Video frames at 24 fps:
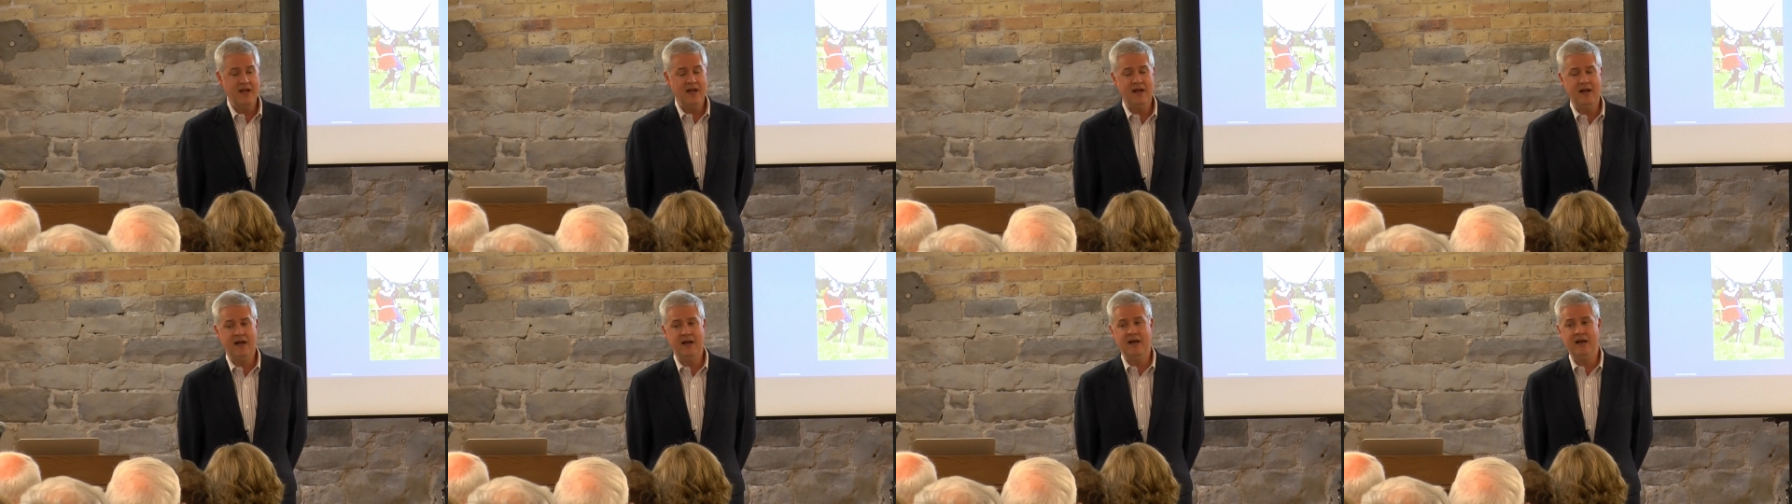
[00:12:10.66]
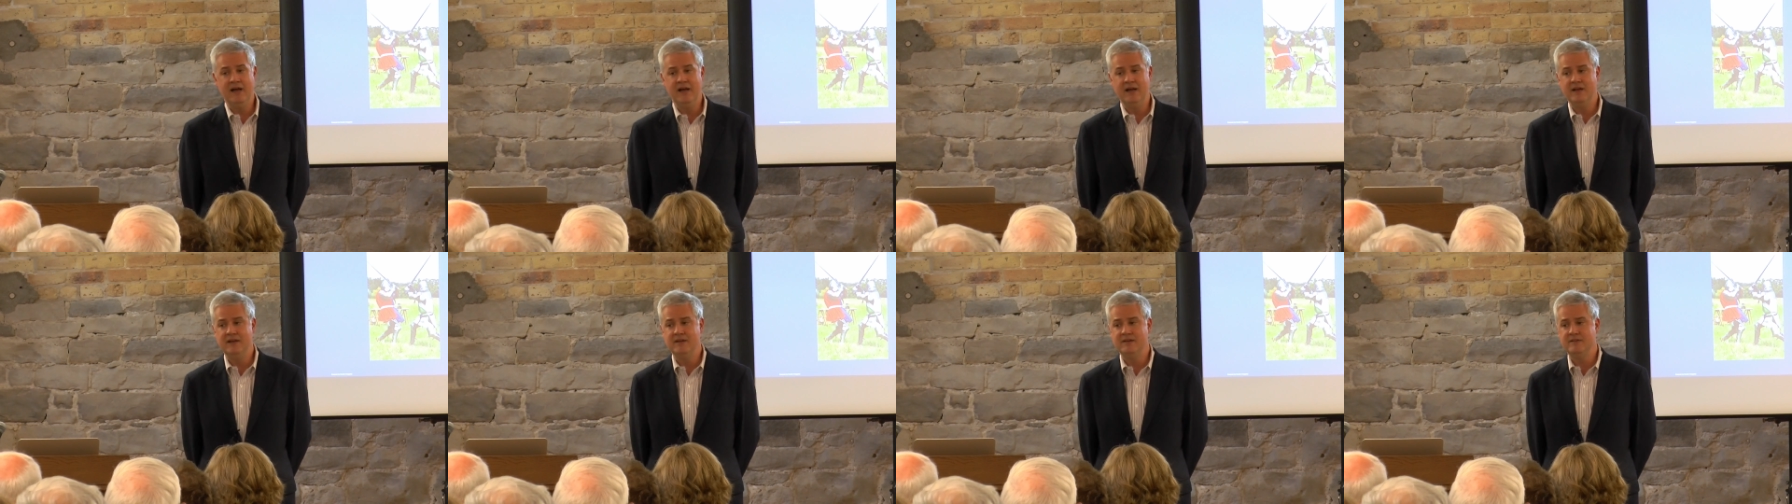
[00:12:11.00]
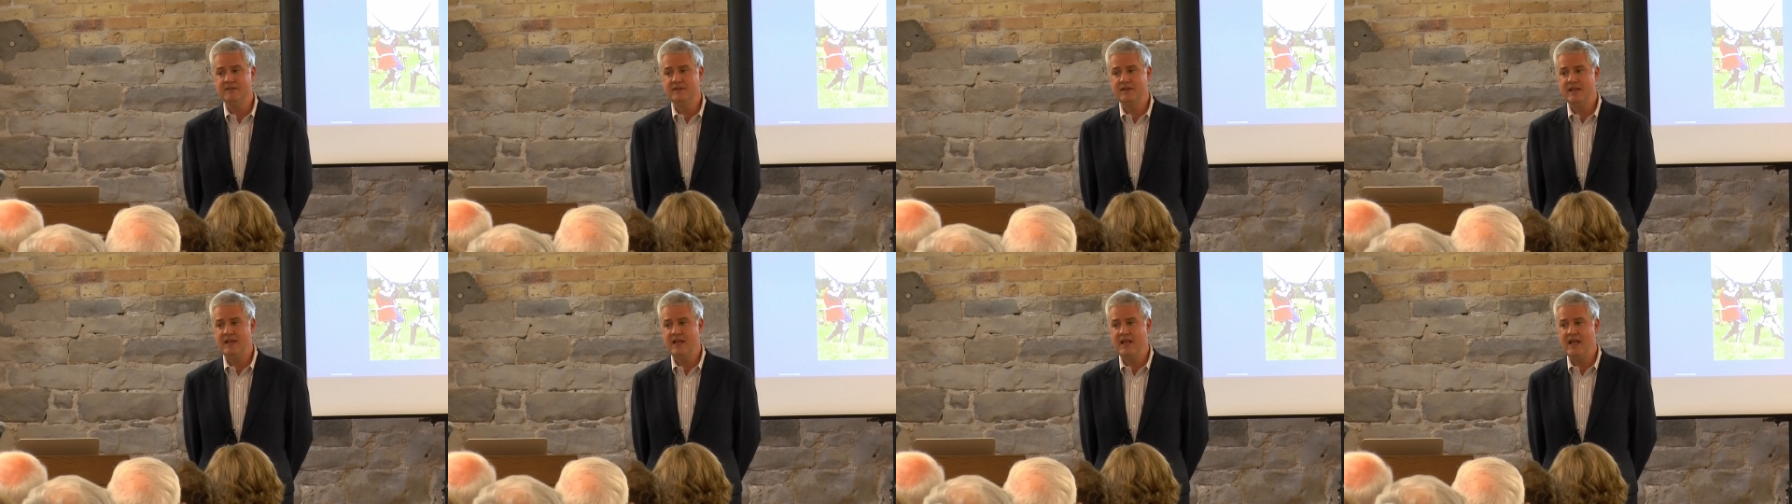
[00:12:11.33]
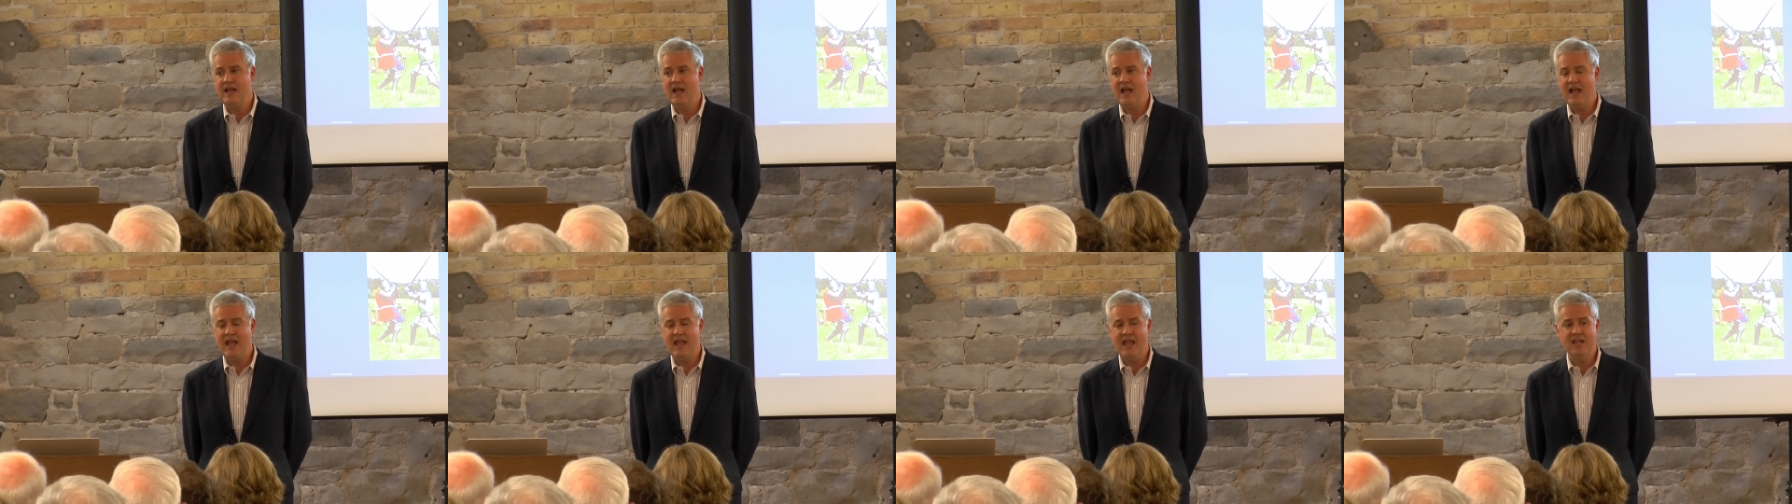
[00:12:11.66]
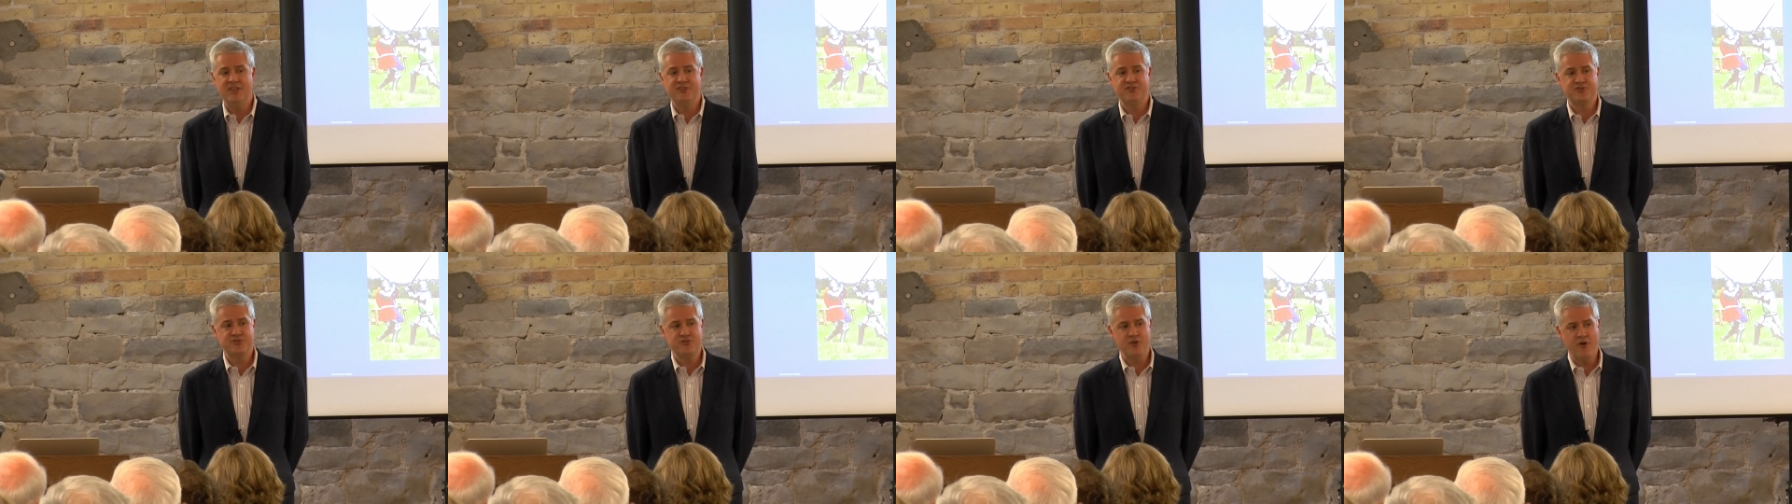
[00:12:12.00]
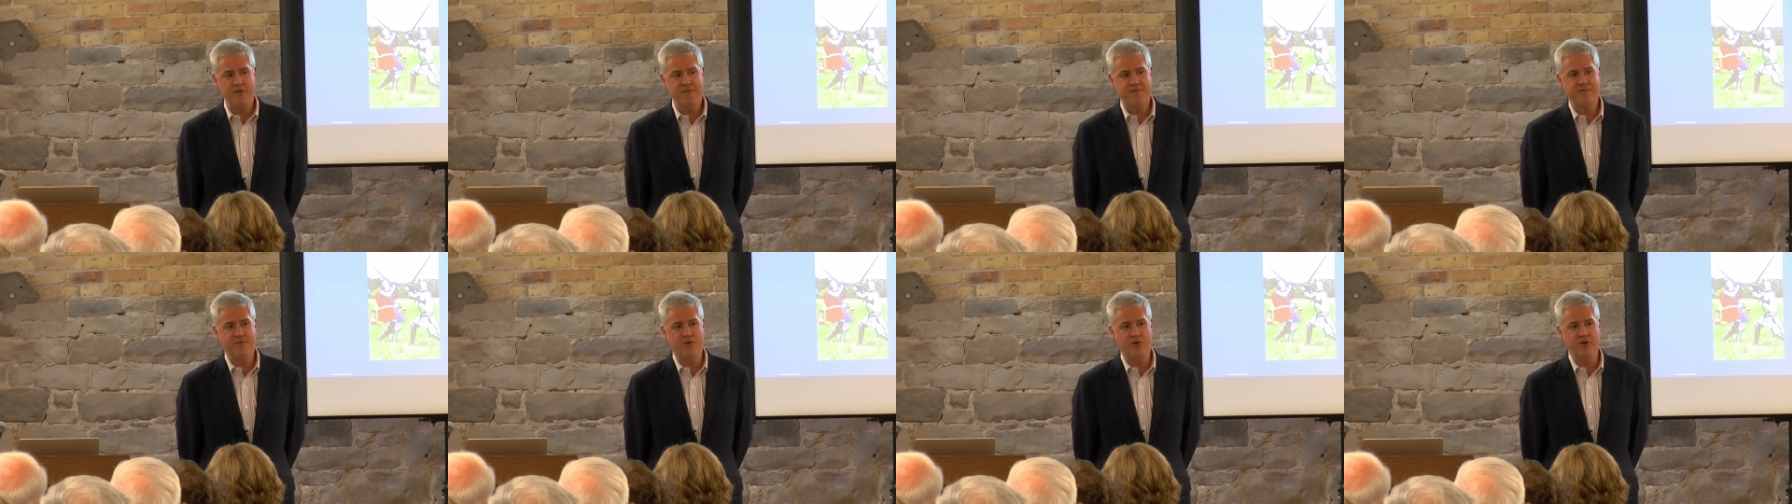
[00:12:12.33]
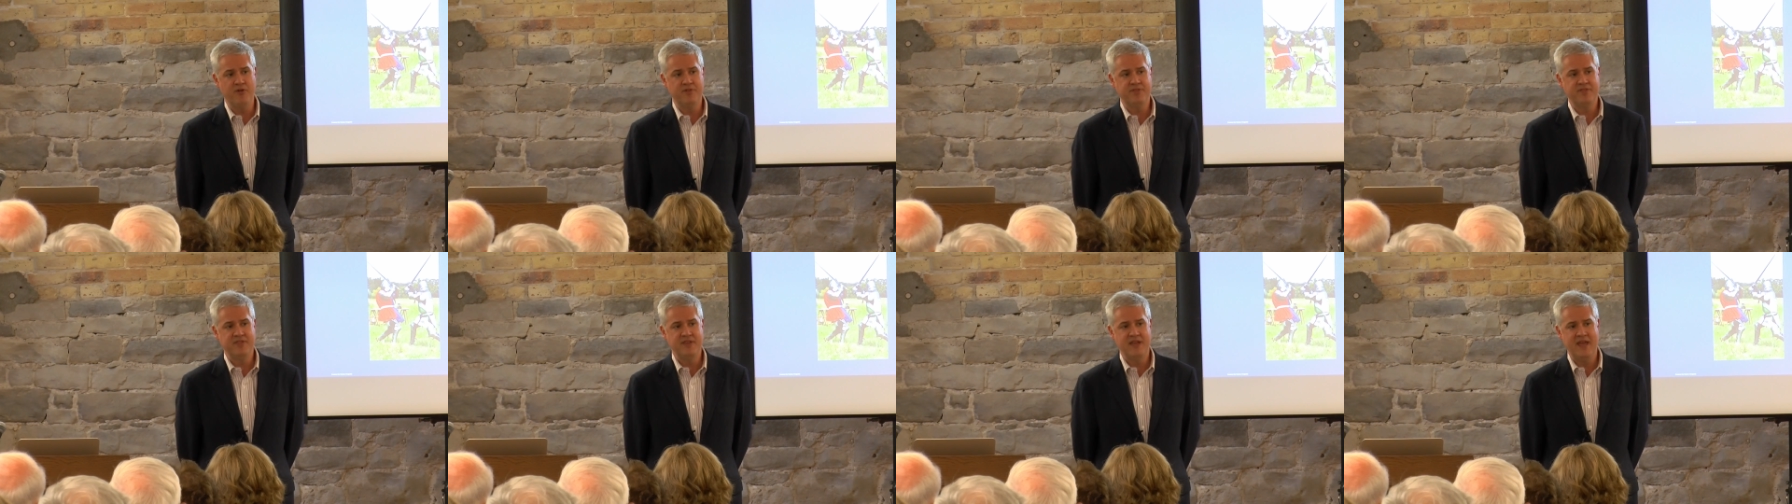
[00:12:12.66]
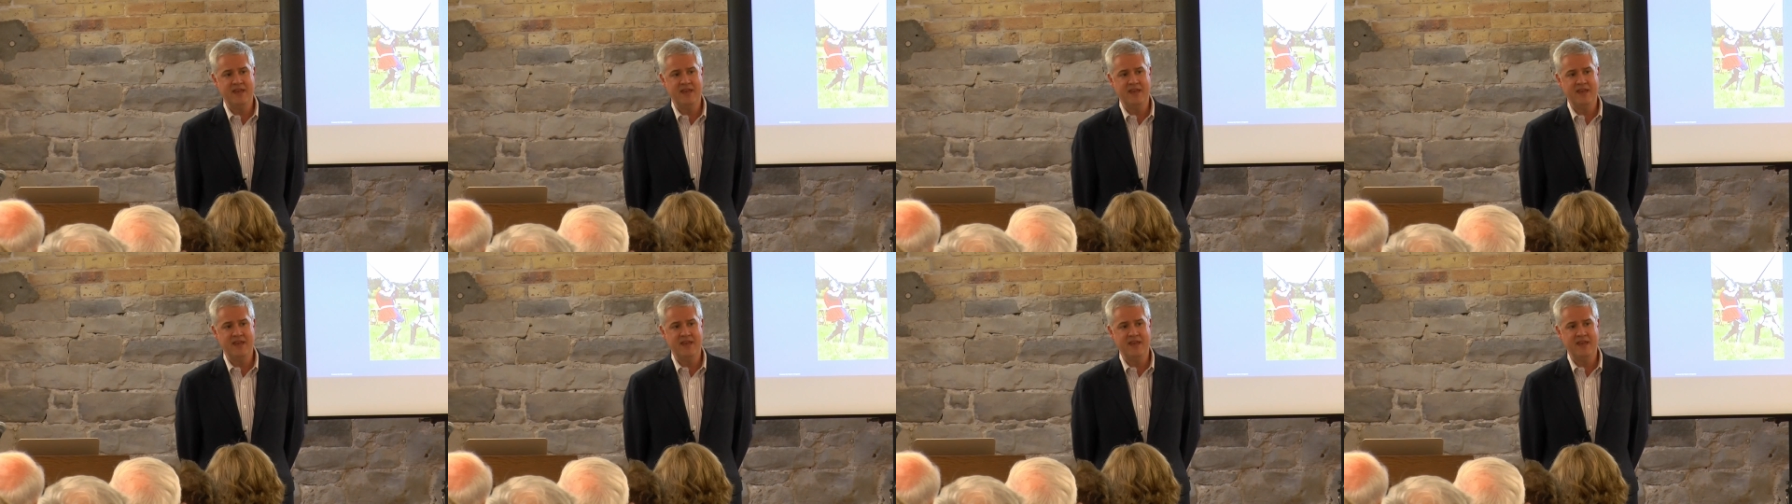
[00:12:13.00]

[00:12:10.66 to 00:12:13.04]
uh, and so forth,